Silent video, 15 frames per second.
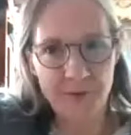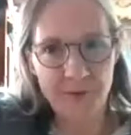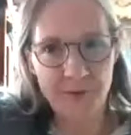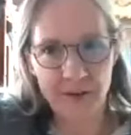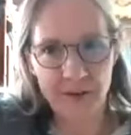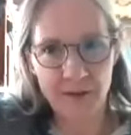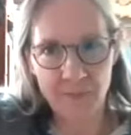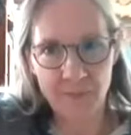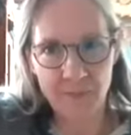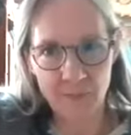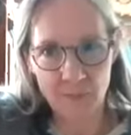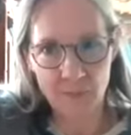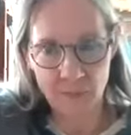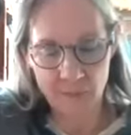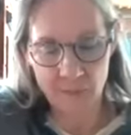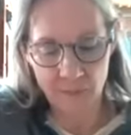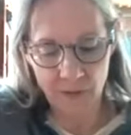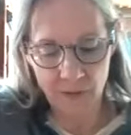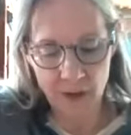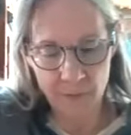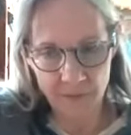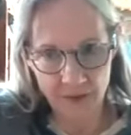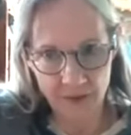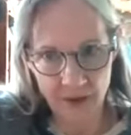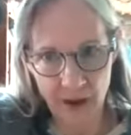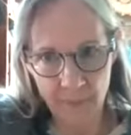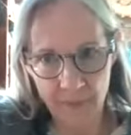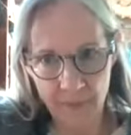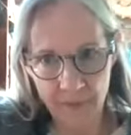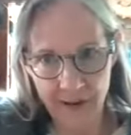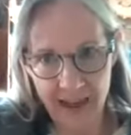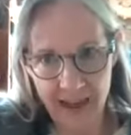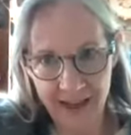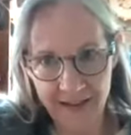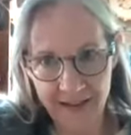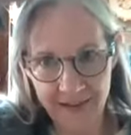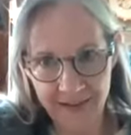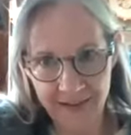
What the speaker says: We can cup the top of our head,